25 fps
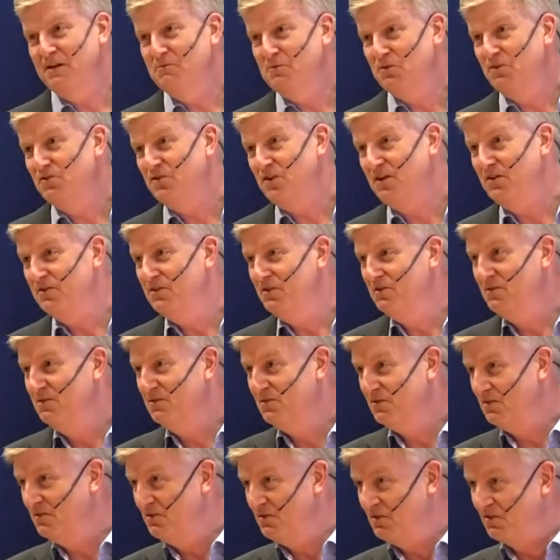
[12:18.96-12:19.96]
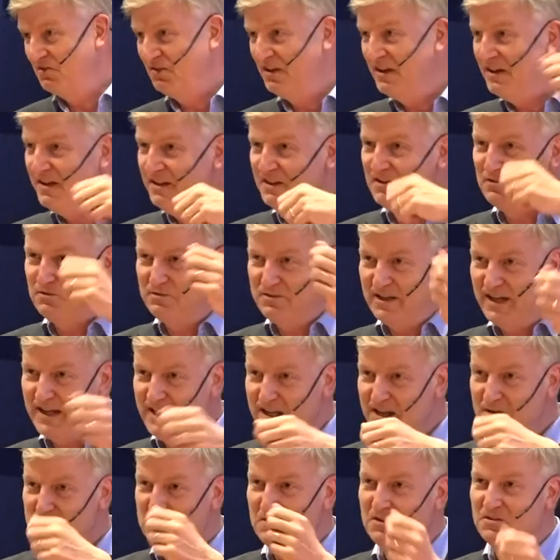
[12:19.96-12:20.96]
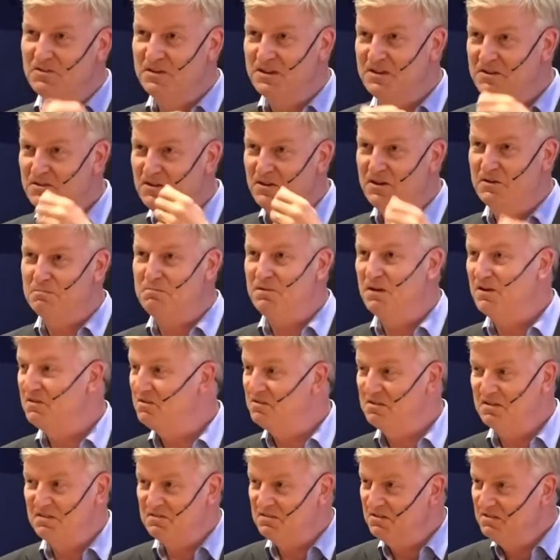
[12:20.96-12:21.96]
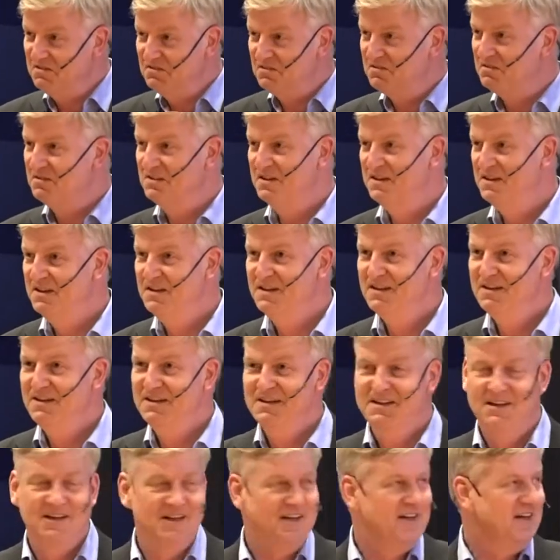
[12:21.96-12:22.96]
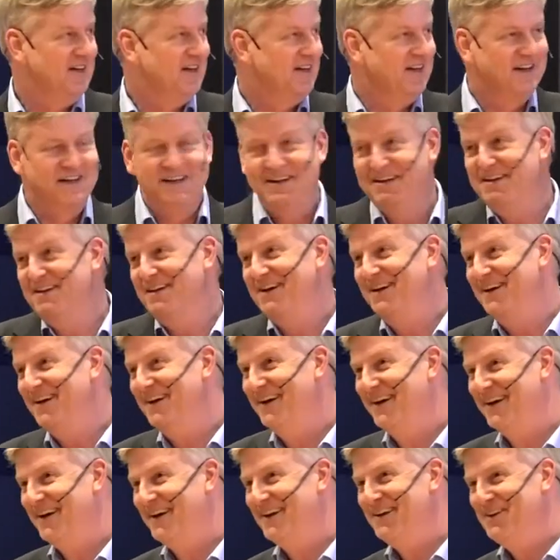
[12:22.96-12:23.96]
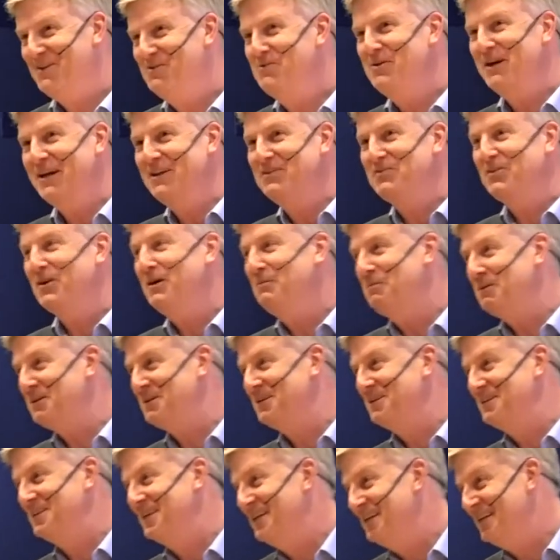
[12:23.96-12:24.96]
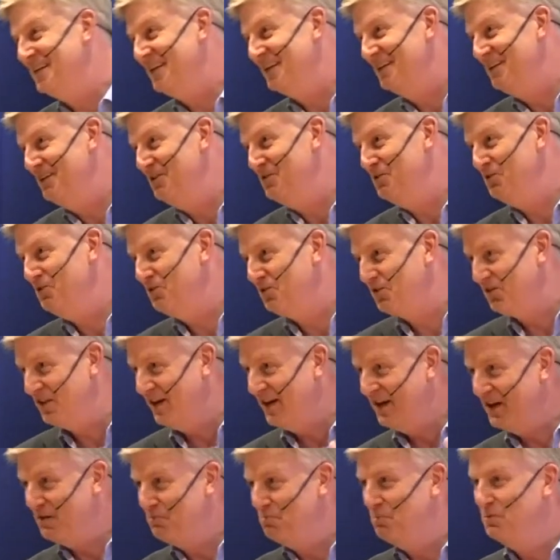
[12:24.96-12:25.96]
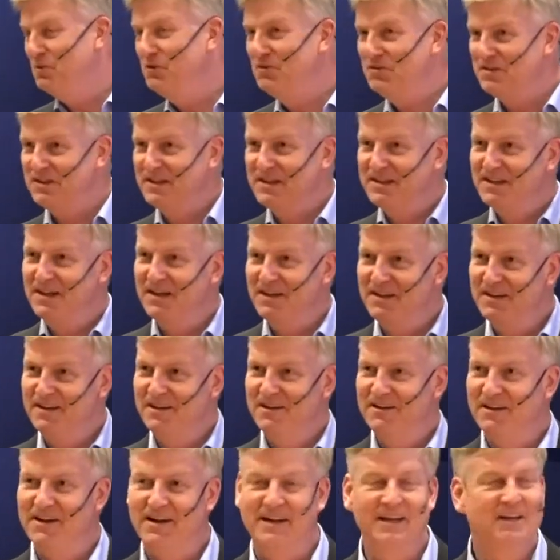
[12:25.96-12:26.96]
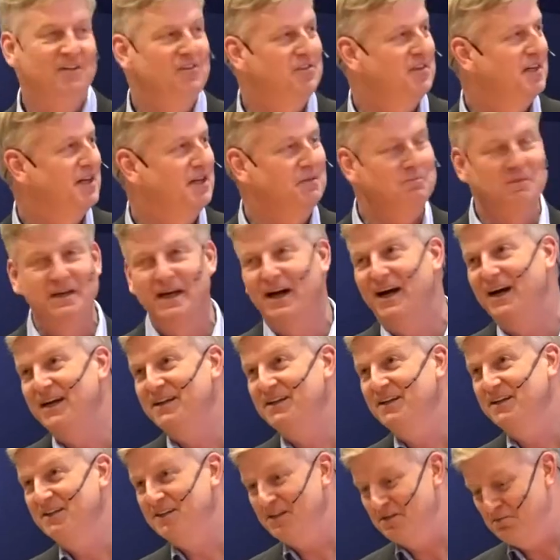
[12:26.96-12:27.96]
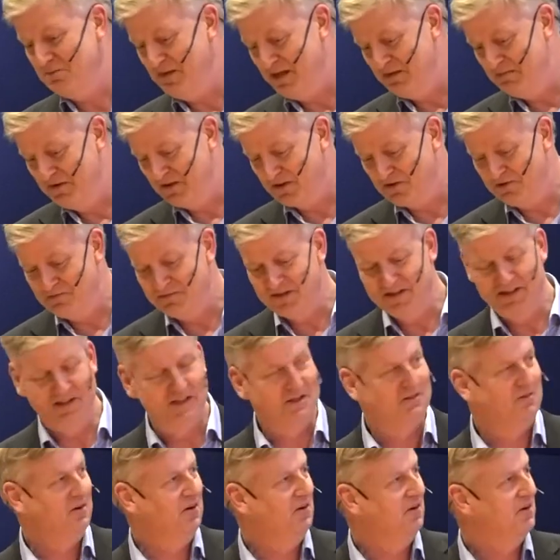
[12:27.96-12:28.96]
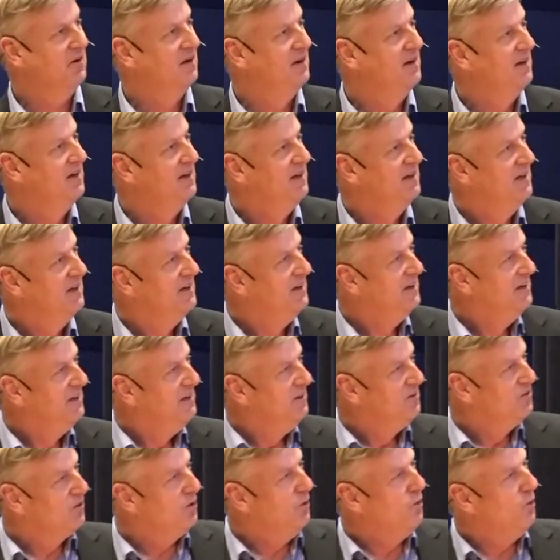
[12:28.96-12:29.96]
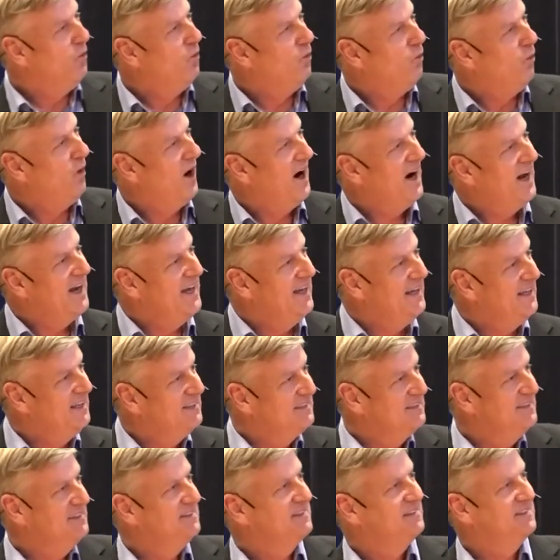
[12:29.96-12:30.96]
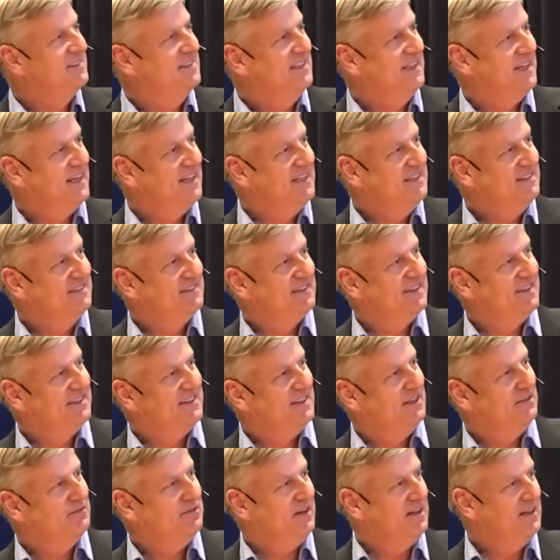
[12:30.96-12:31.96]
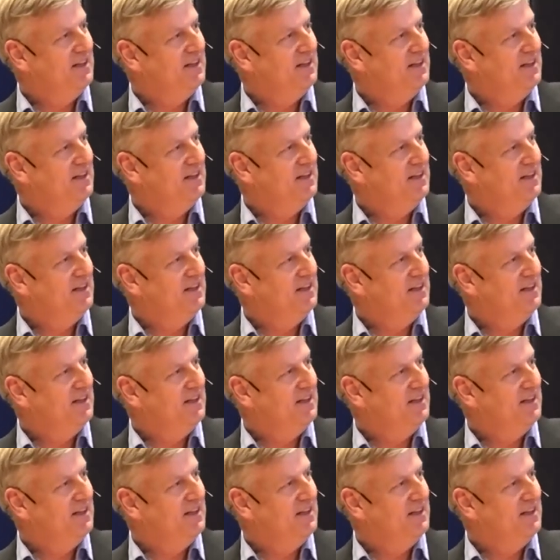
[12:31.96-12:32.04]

I would show you serious variables in your processes, uh, uh, you interpret it in, you, you start putting reasoning behind it that may be completely wrong. So why is this the case that if